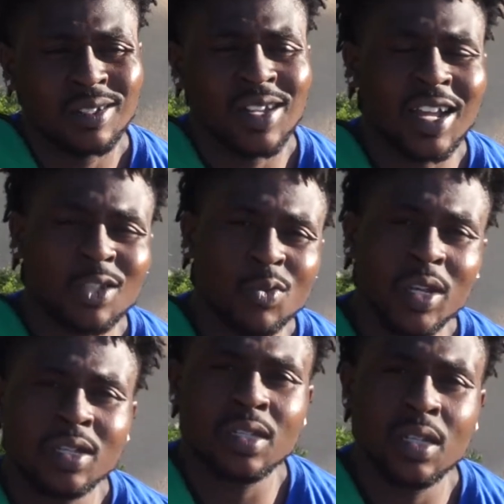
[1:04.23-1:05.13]
not too
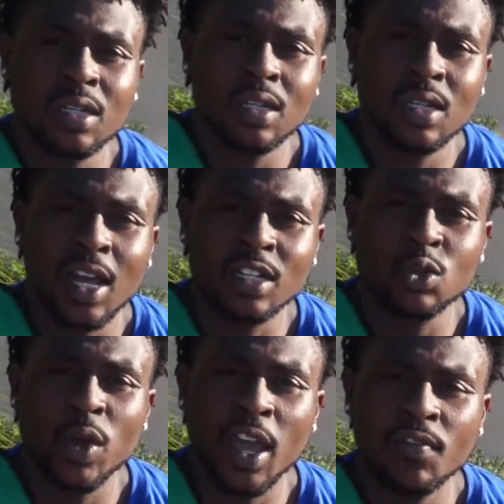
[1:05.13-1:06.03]
easy, not
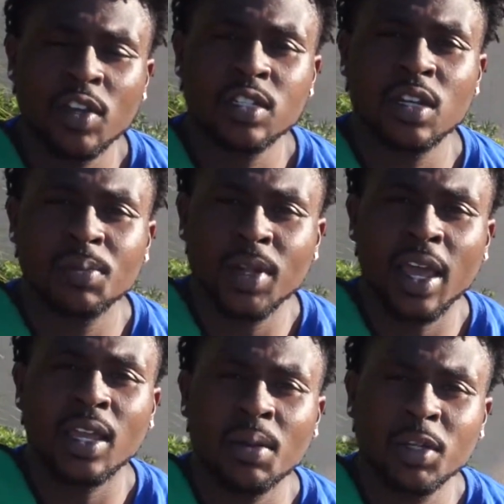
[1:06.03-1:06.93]
too heavy, something
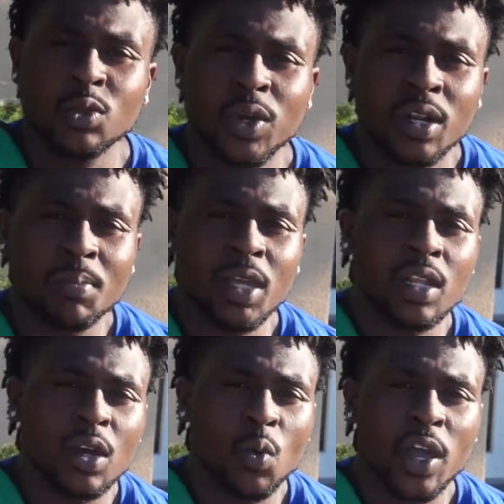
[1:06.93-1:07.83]
like in between a
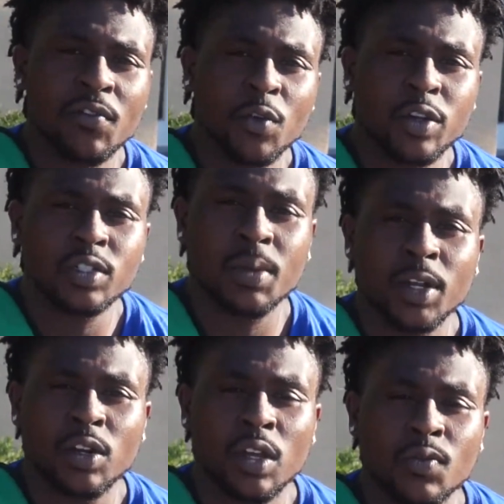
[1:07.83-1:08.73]
medium weight for you, something
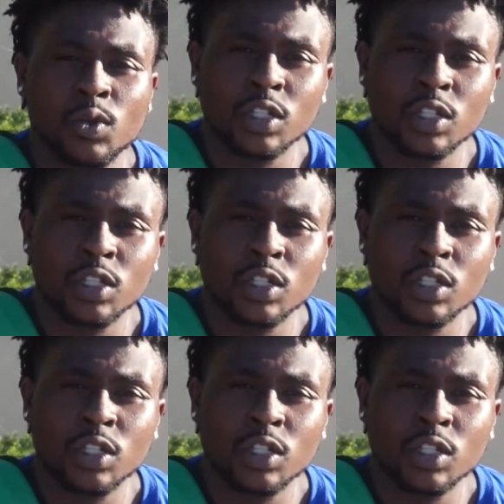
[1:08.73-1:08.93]
that'll give you